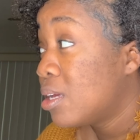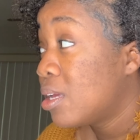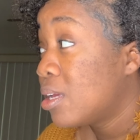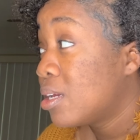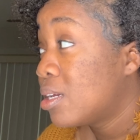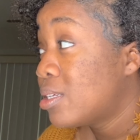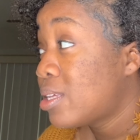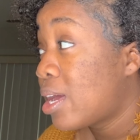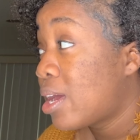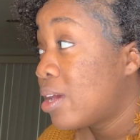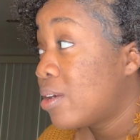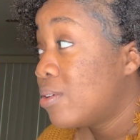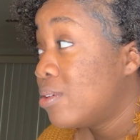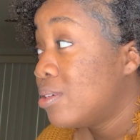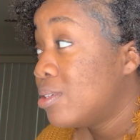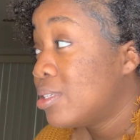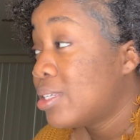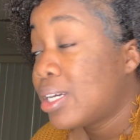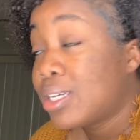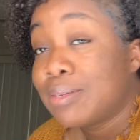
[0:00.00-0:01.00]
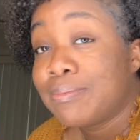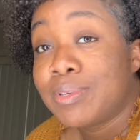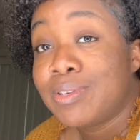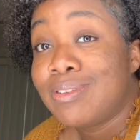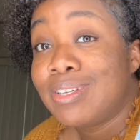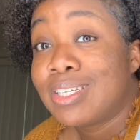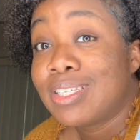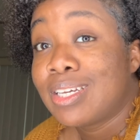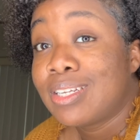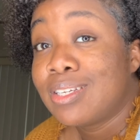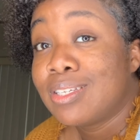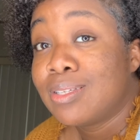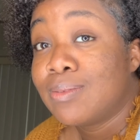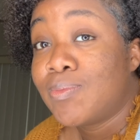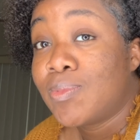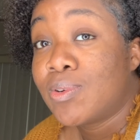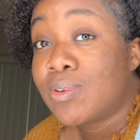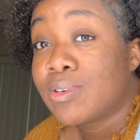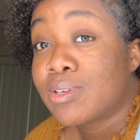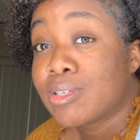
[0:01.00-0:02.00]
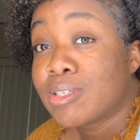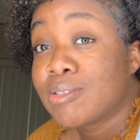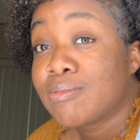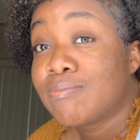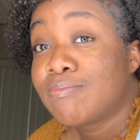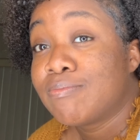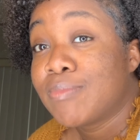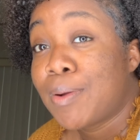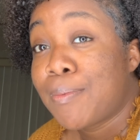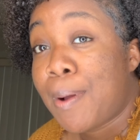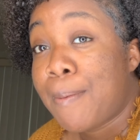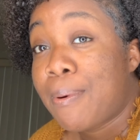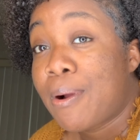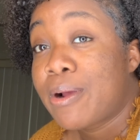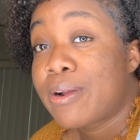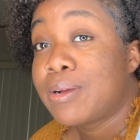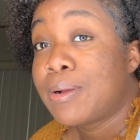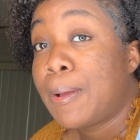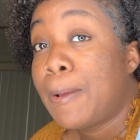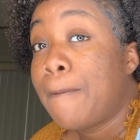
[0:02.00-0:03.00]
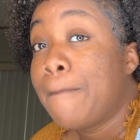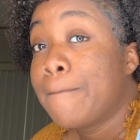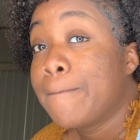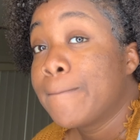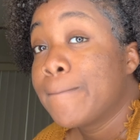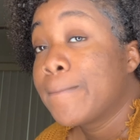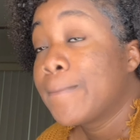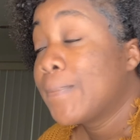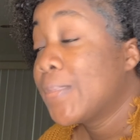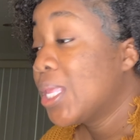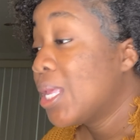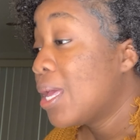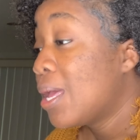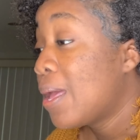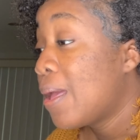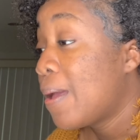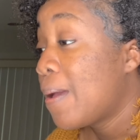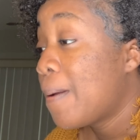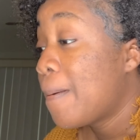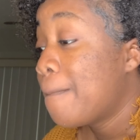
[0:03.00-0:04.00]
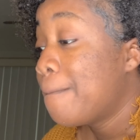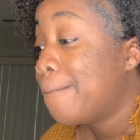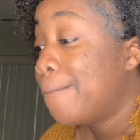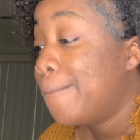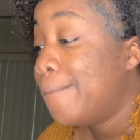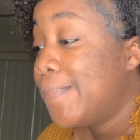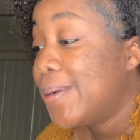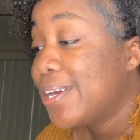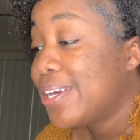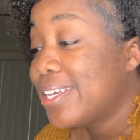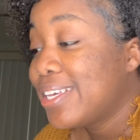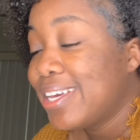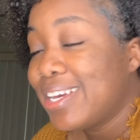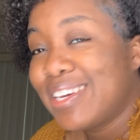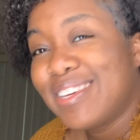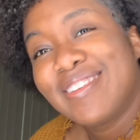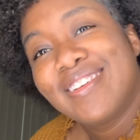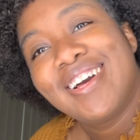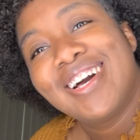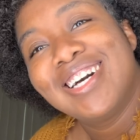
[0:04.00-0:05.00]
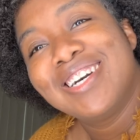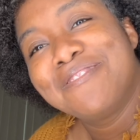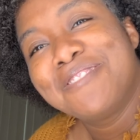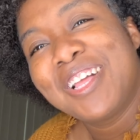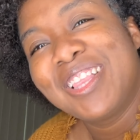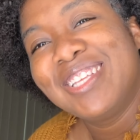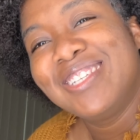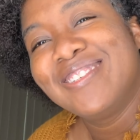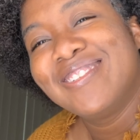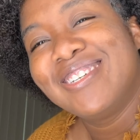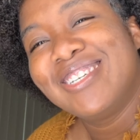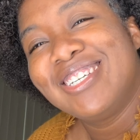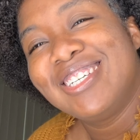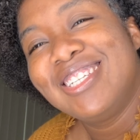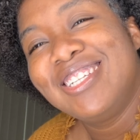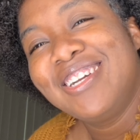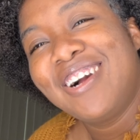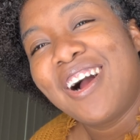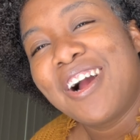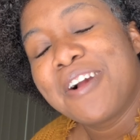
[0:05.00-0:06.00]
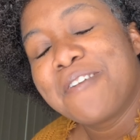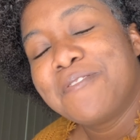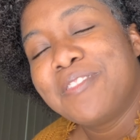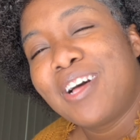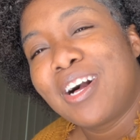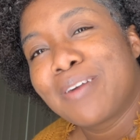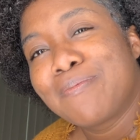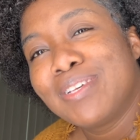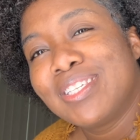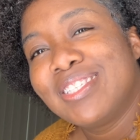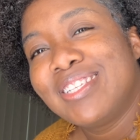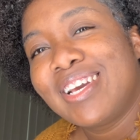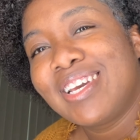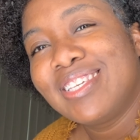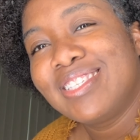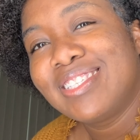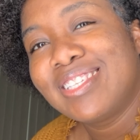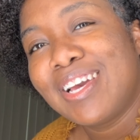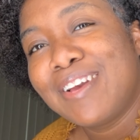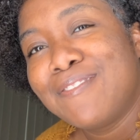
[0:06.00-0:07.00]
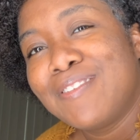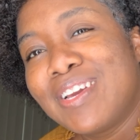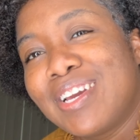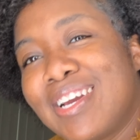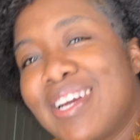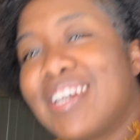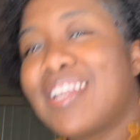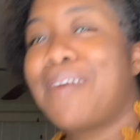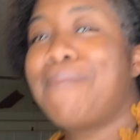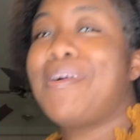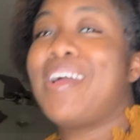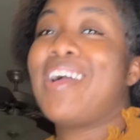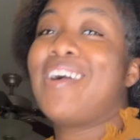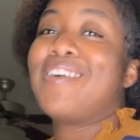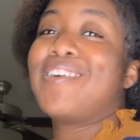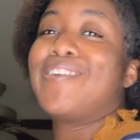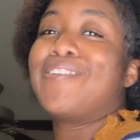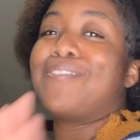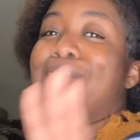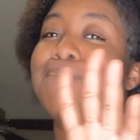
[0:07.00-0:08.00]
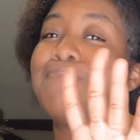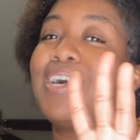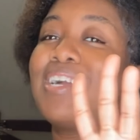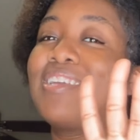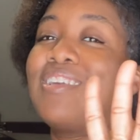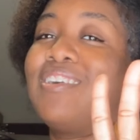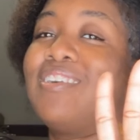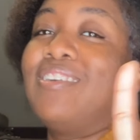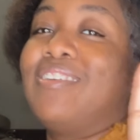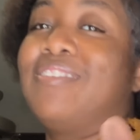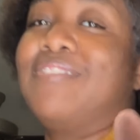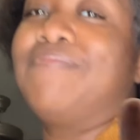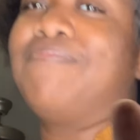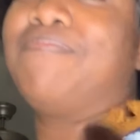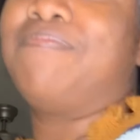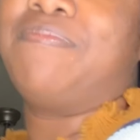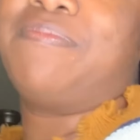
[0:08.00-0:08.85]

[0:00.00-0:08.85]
because I gotta go to Sally Beauty because I need some more of my product. But yeah, I hope y'all enjoyed our Vlogmas day seven, and I'm out. Bye y'all.